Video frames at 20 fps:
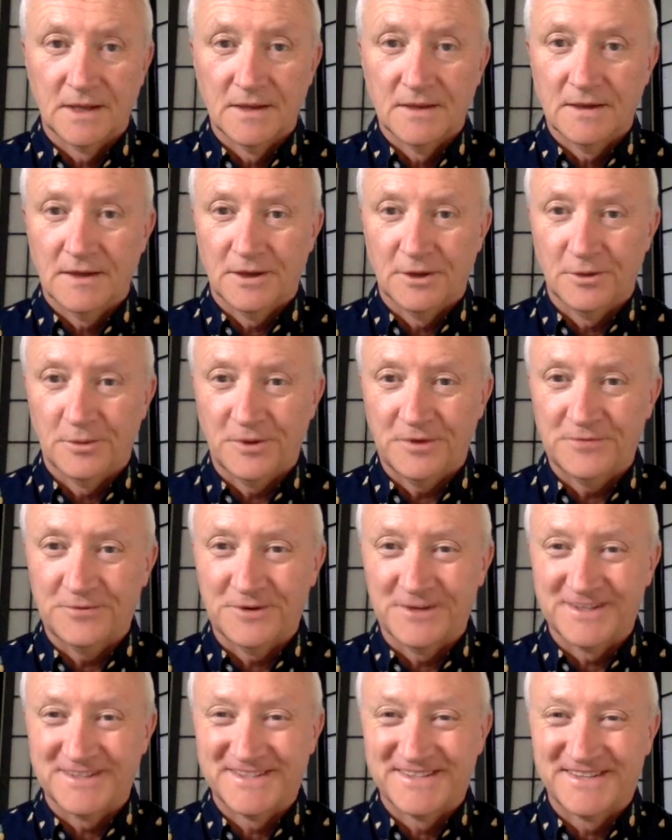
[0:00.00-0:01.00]
Hello, my
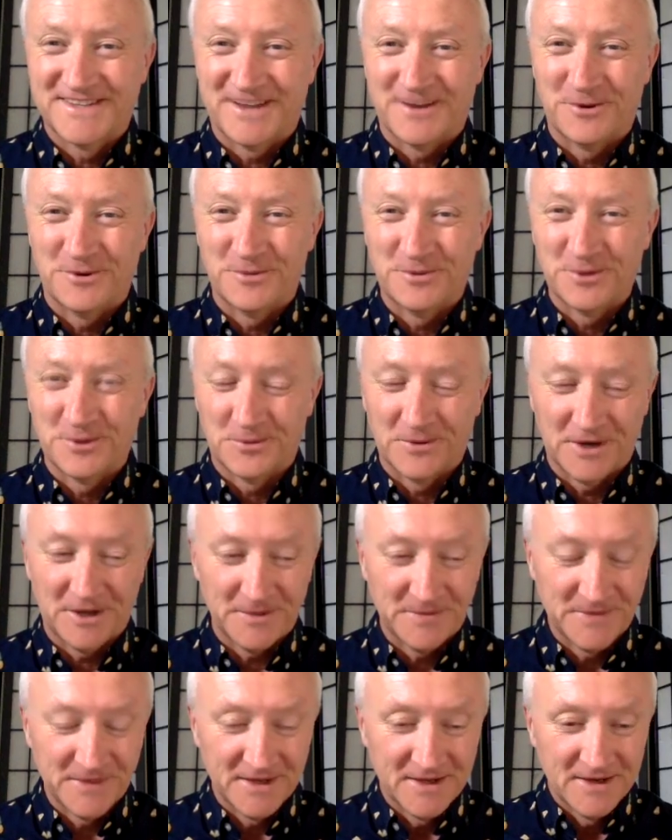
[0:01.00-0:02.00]
friends. I hope you're
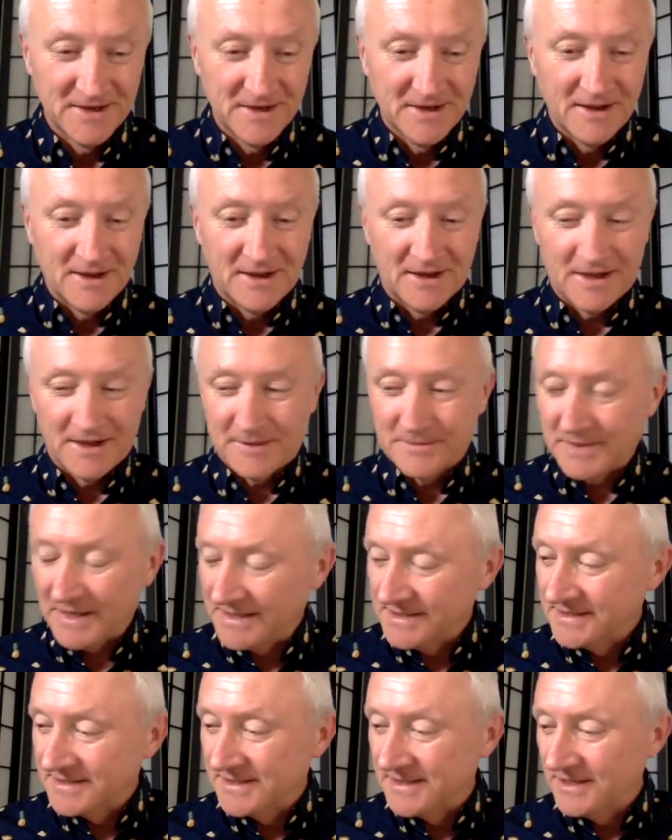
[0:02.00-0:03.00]
well.
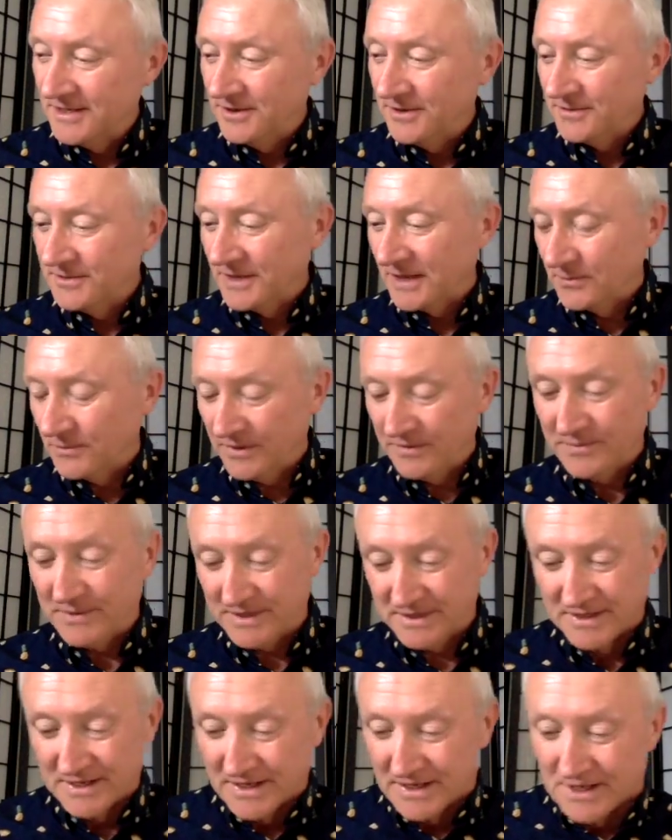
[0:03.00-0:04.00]
We've
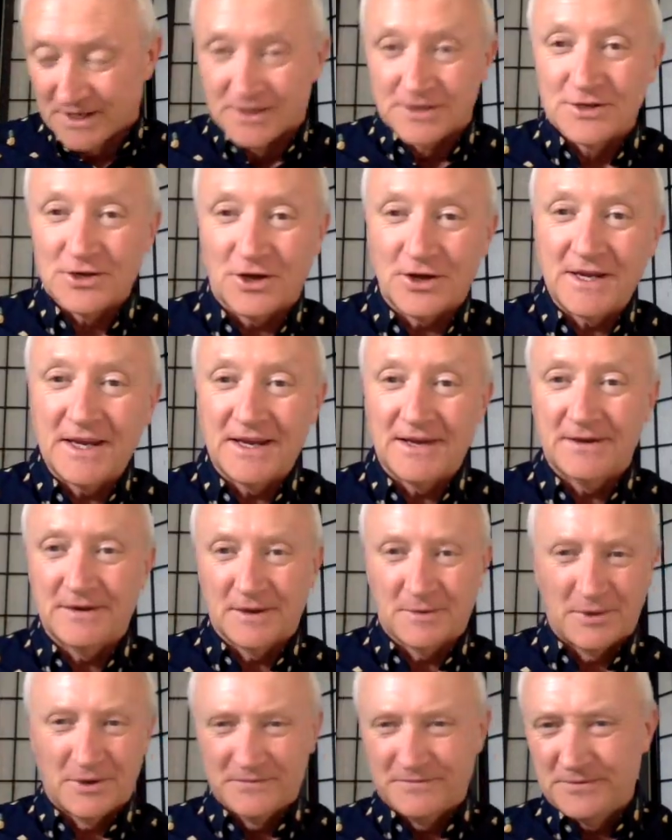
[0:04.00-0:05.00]
been talking
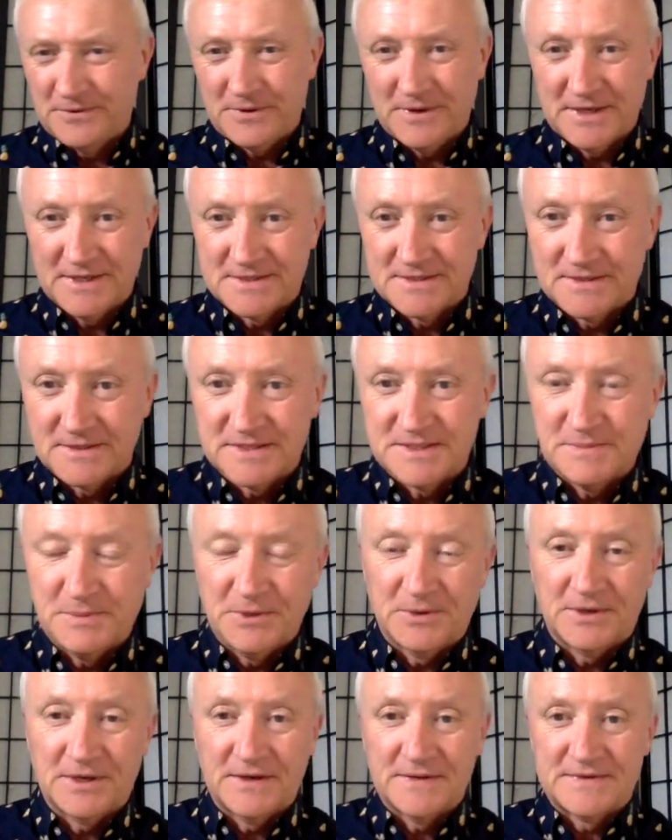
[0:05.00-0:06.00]
about various
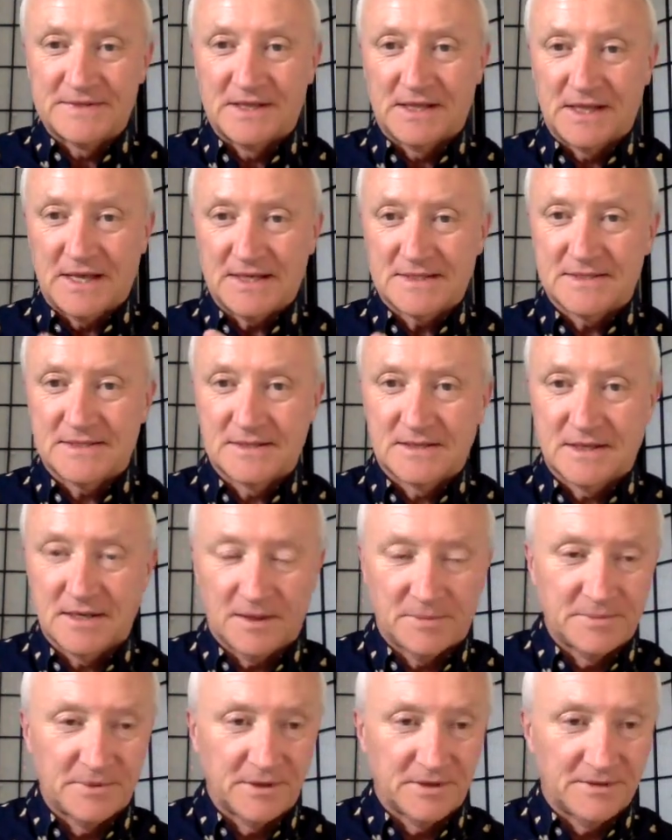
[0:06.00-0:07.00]
spirit gifts the last
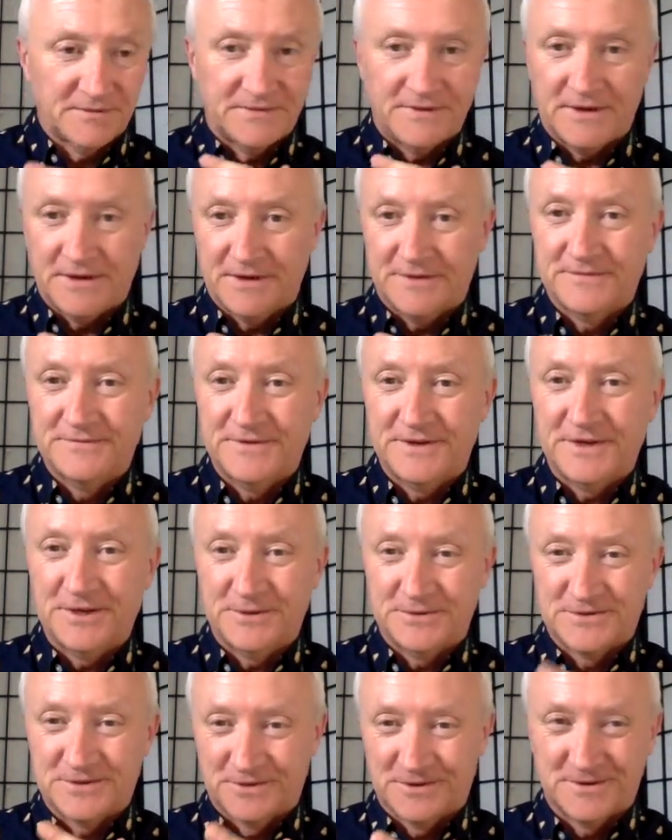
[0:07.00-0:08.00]
couple of
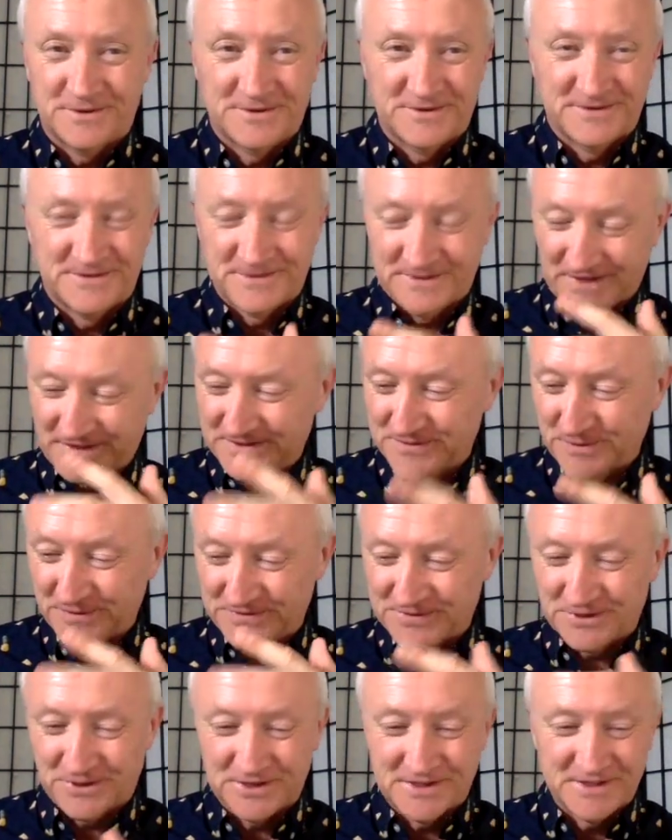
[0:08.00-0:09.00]
videos, as we've
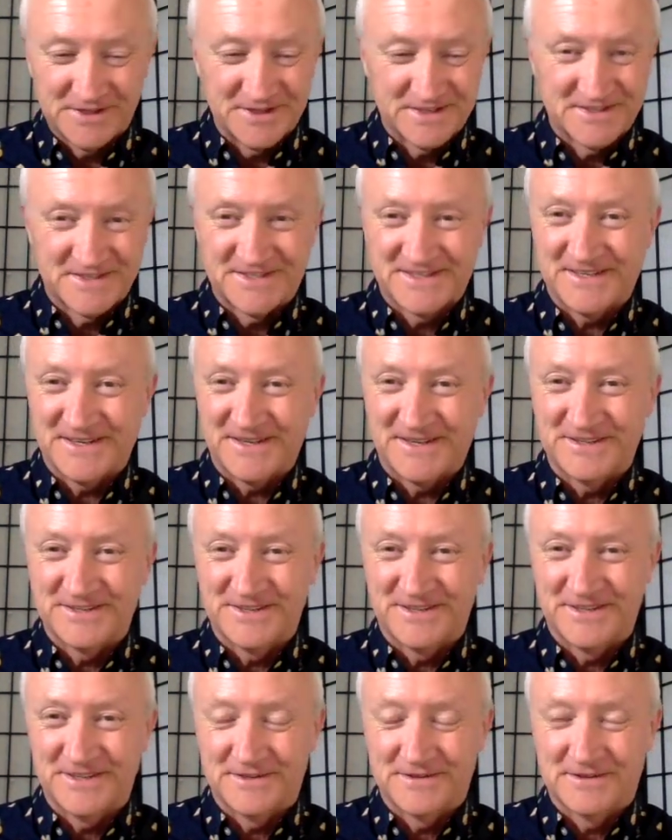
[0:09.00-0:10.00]
started
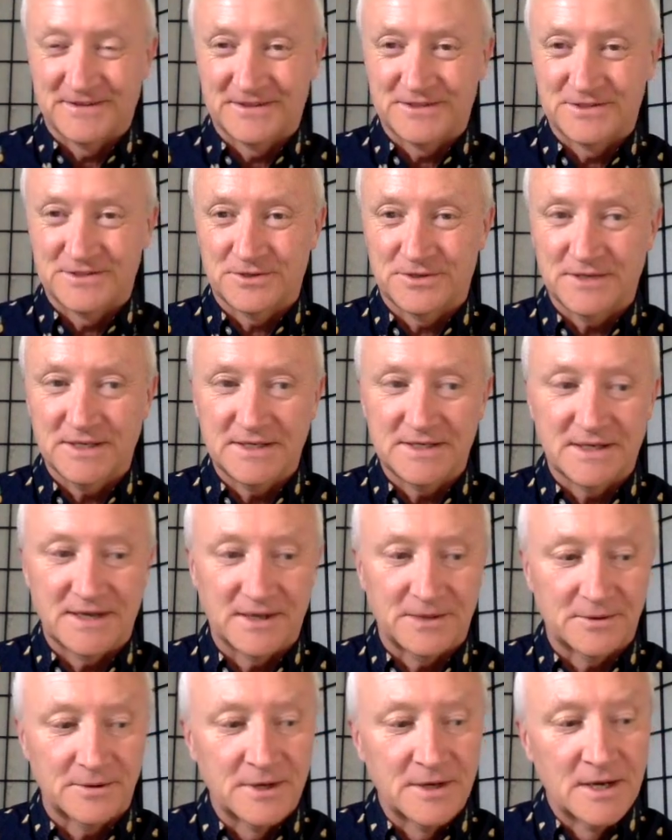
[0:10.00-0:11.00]
this journey together.